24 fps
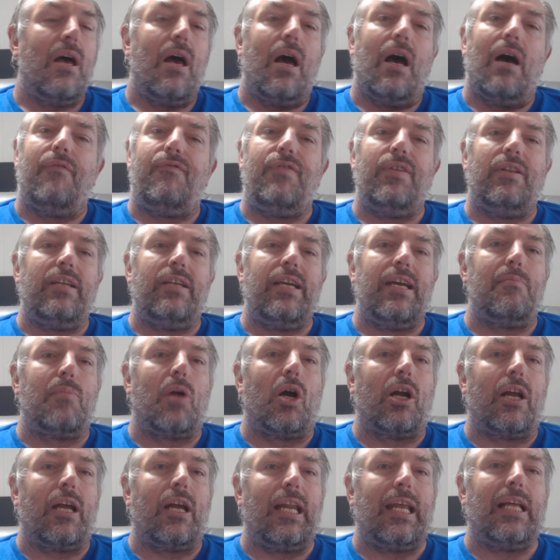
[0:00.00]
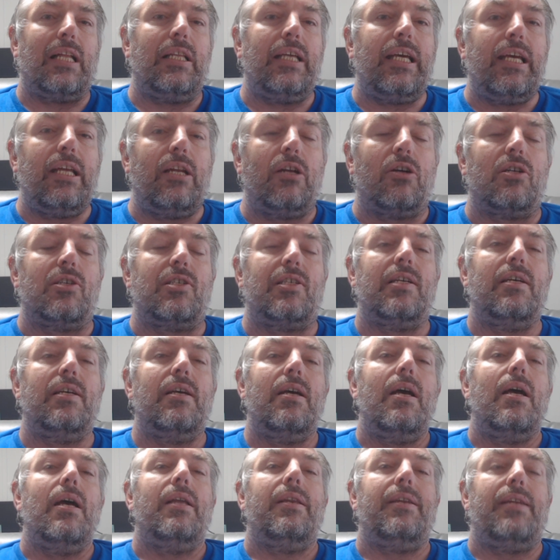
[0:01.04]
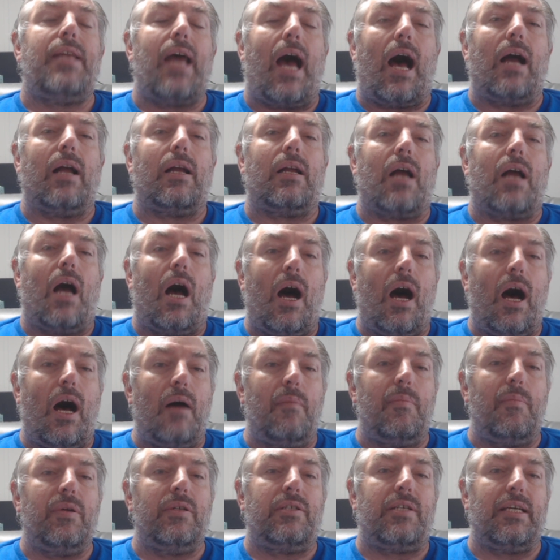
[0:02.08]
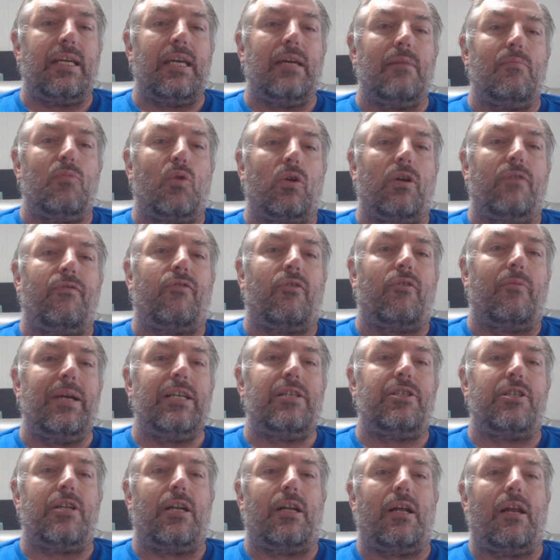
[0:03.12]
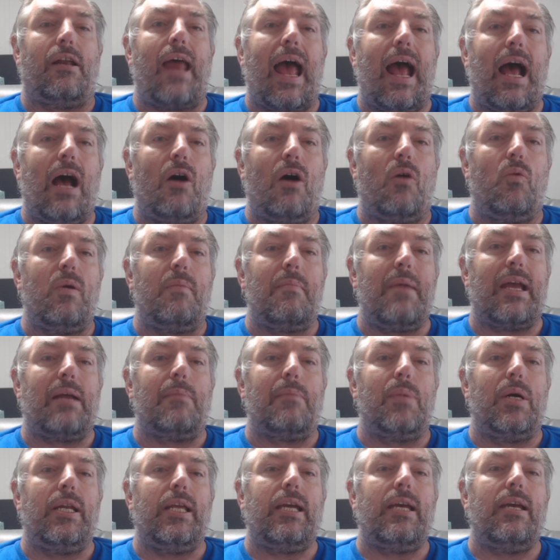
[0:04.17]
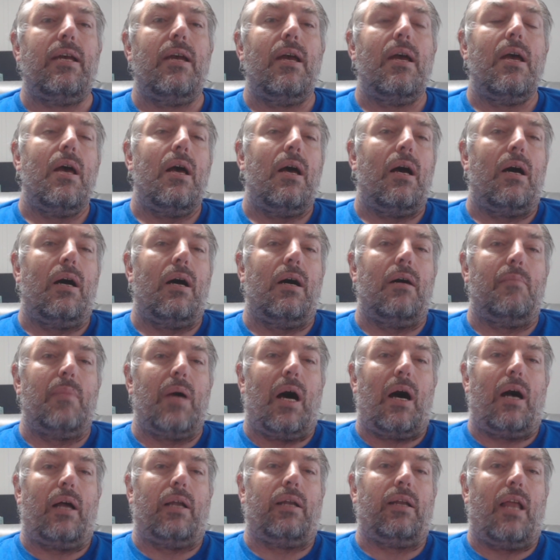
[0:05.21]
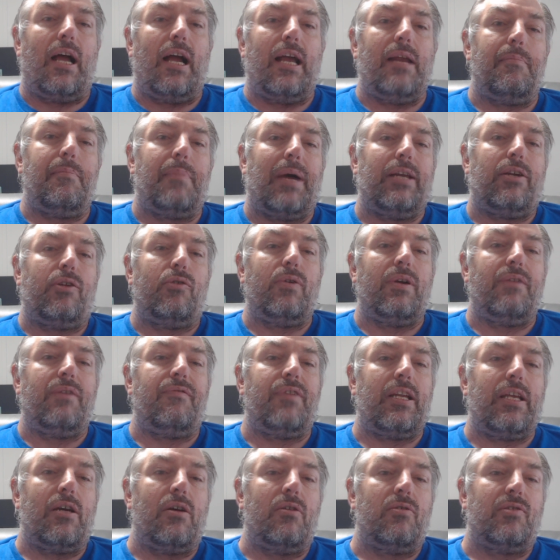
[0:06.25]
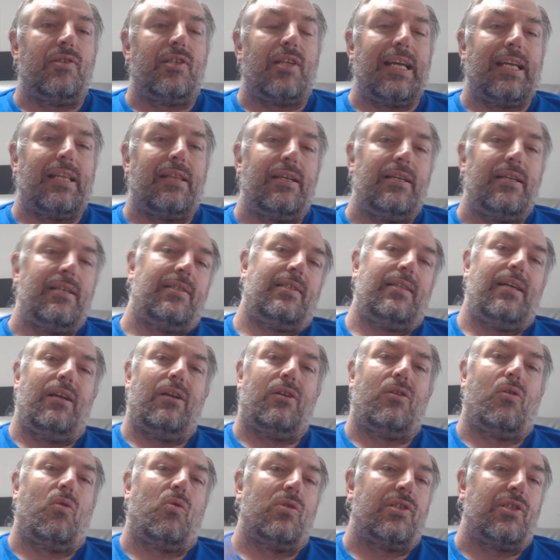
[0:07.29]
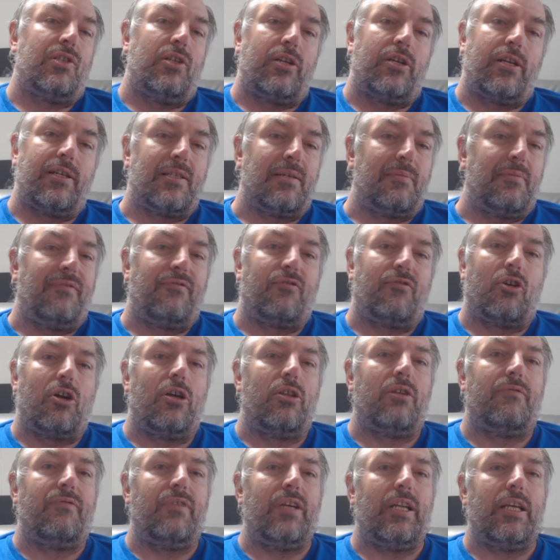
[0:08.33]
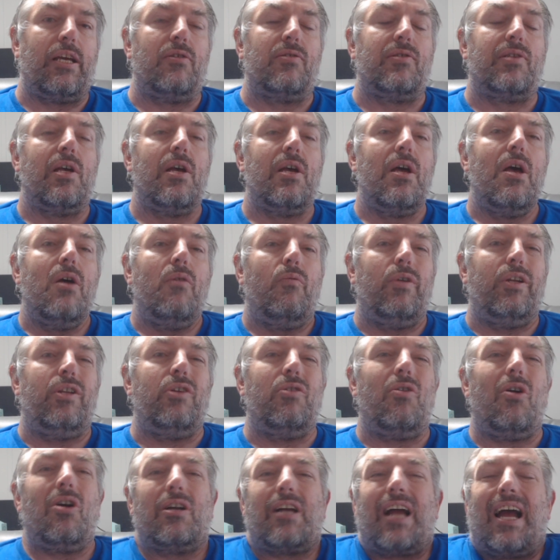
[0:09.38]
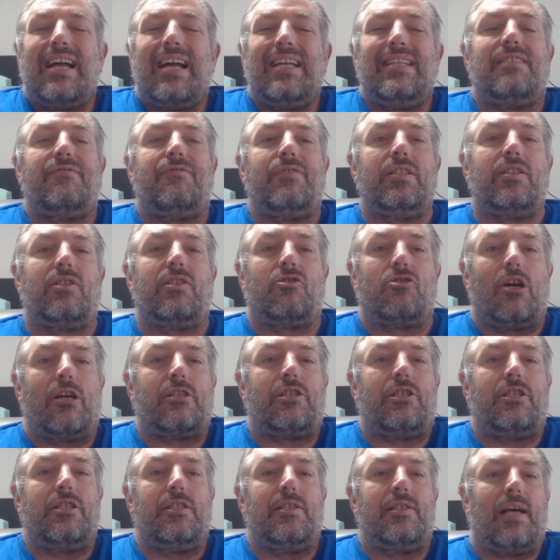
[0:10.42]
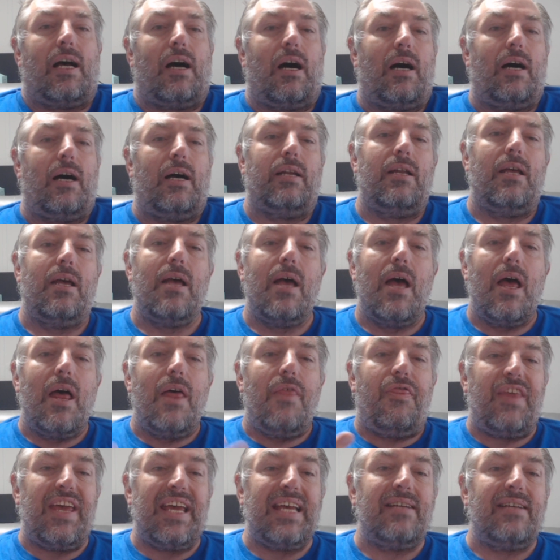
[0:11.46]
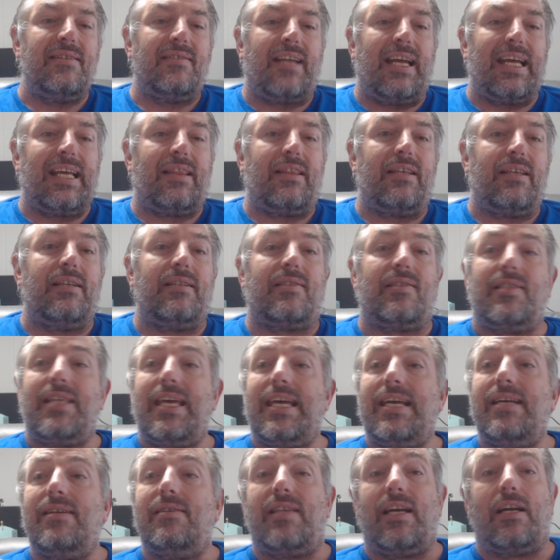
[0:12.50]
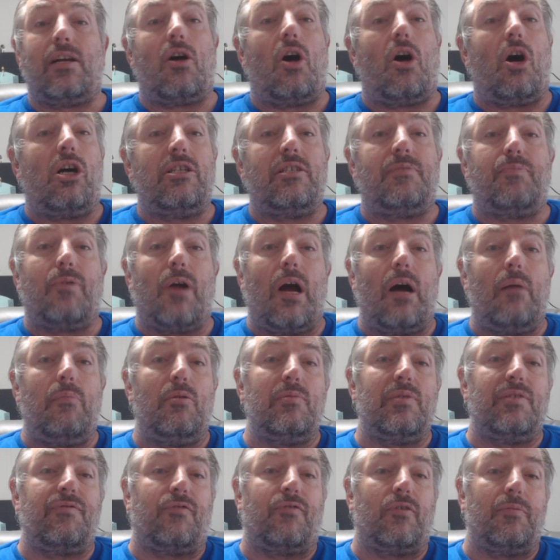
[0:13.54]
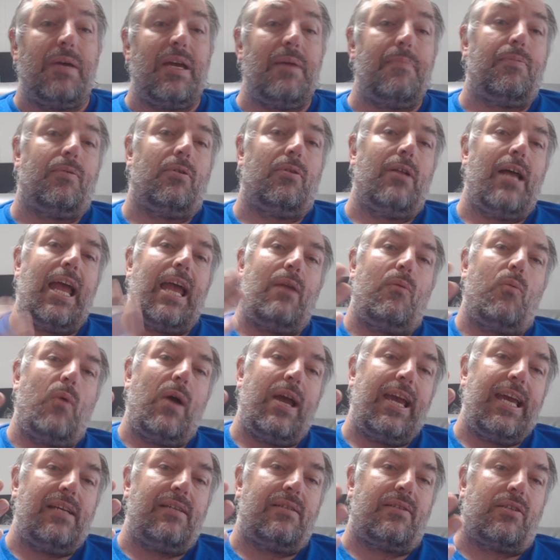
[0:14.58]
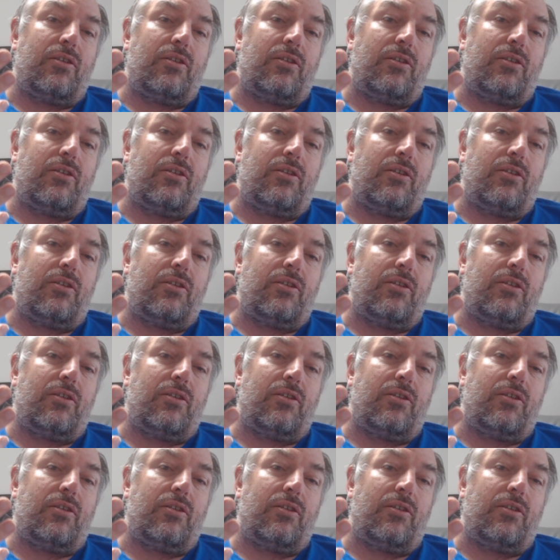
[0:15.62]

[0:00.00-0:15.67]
affiliatemarketingleaders.com to get more information on how we make money online by doing videos like this. And of course, look at some of our other videos. We do all kinds of instructions on things like this, things that cause problems for people, and ways